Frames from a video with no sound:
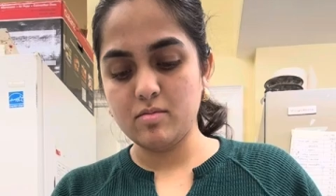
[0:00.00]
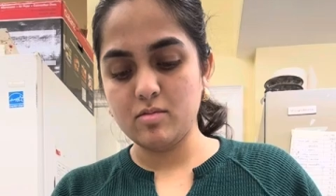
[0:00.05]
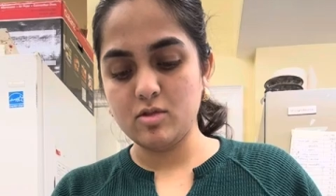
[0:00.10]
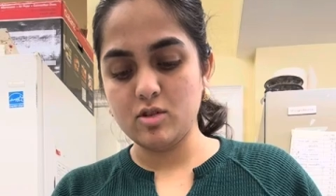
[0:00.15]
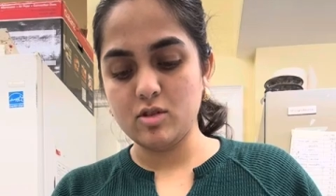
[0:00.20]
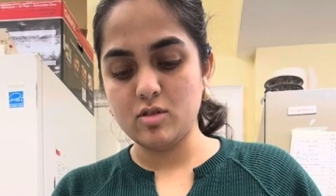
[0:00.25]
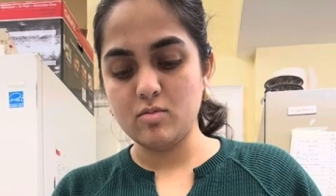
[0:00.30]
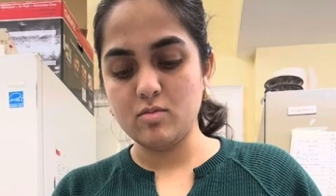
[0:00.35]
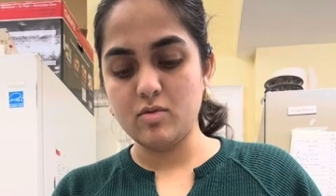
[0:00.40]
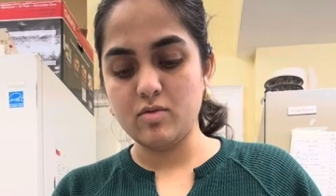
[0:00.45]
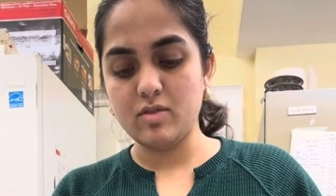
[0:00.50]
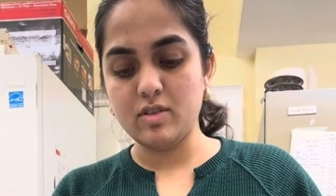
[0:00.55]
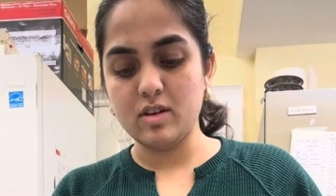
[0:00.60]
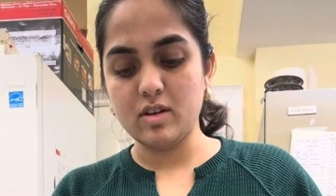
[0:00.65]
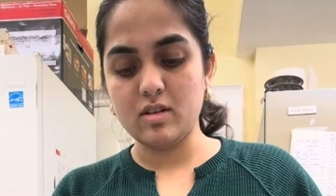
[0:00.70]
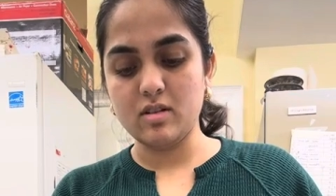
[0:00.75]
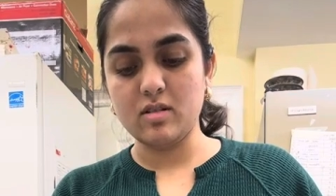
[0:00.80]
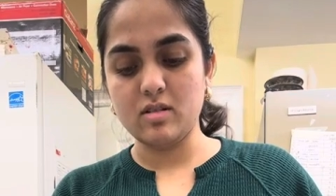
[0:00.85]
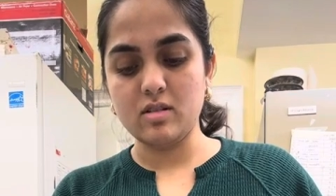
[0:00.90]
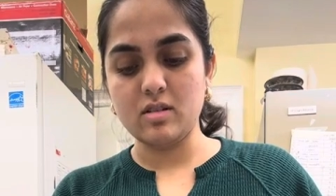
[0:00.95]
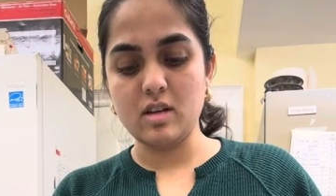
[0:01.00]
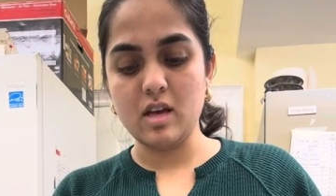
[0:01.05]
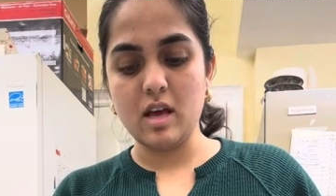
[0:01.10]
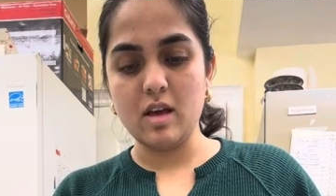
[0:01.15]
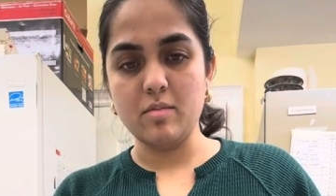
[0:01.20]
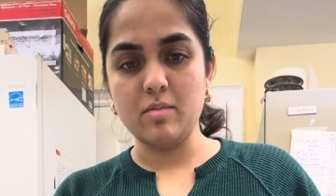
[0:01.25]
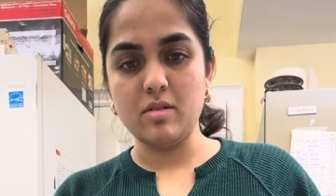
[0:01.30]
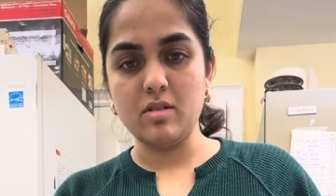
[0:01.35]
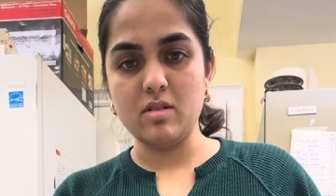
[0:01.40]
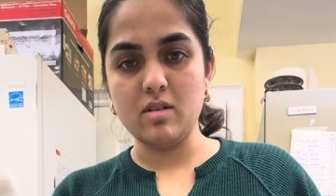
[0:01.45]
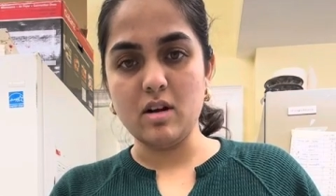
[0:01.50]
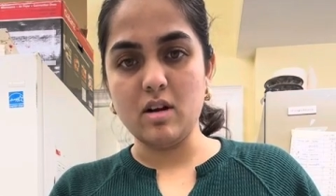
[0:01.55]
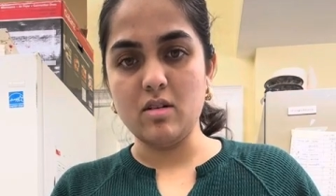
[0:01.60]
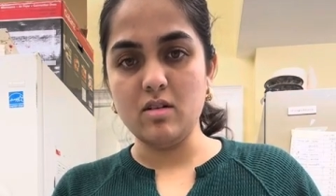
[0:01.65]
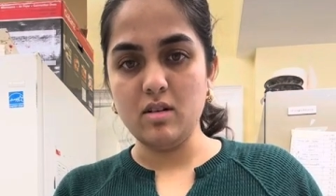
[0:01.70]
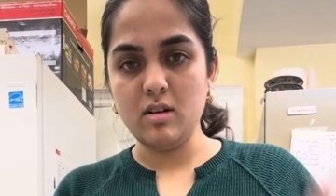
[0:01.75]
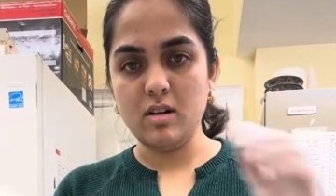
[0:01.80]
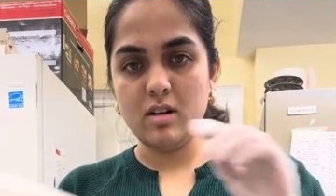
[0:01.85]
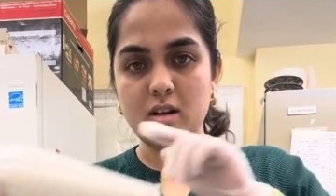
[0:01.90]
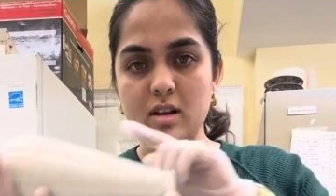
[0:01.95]
just move the table
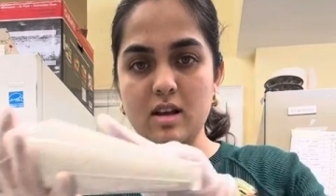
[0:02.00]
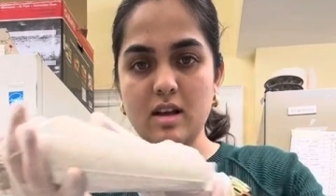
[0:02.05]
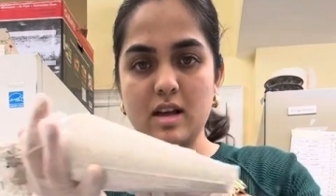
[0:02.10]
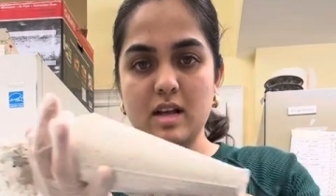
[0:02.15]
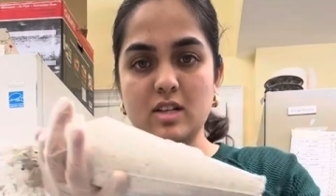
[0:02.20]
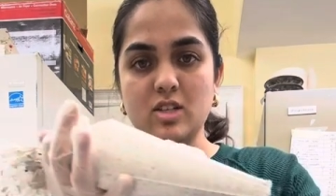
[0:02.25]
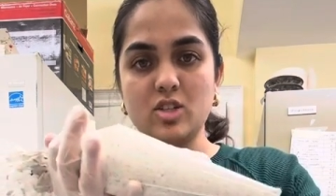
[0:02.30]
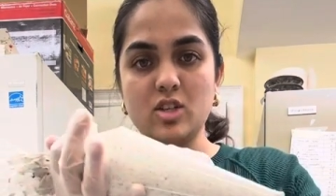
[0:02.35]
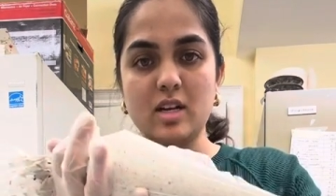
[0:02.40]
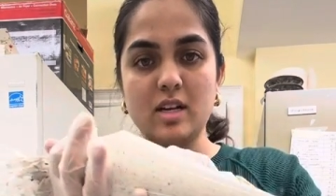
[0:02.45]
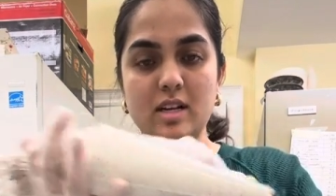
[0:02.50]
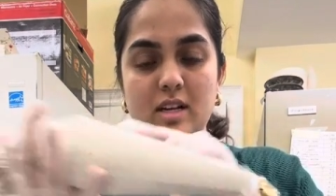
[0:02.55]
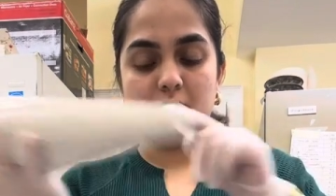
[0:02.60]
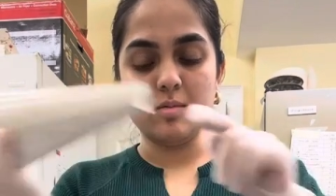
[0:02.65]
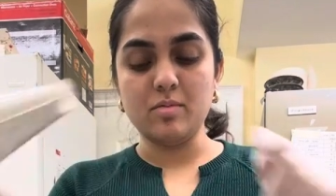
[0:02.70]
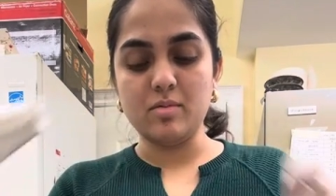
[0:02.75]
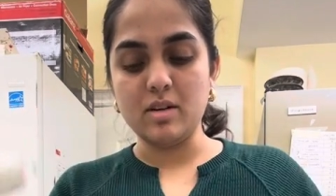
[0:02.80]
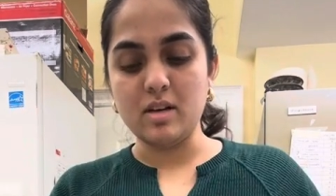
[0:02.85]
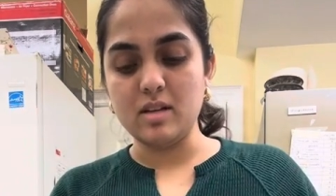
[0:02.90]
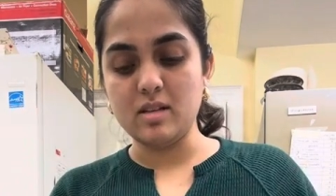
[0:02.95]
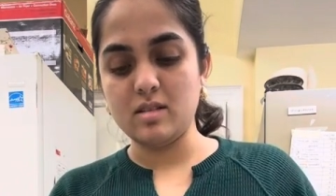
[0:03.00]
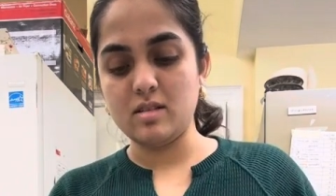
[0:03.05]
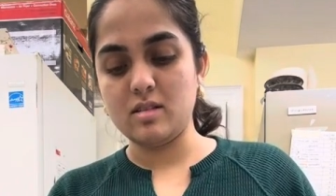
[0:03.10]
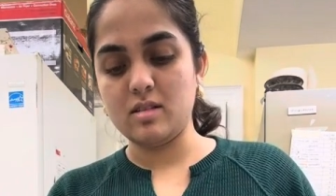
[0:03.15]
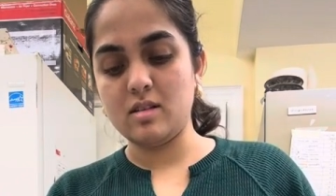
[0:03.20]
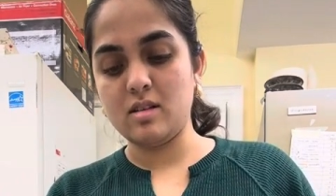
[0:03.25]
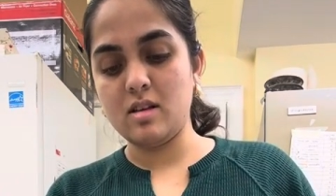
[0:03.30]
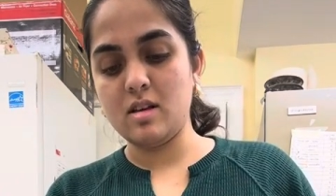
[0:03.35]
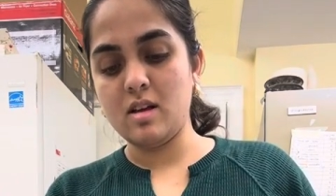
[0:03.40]
around and gently press.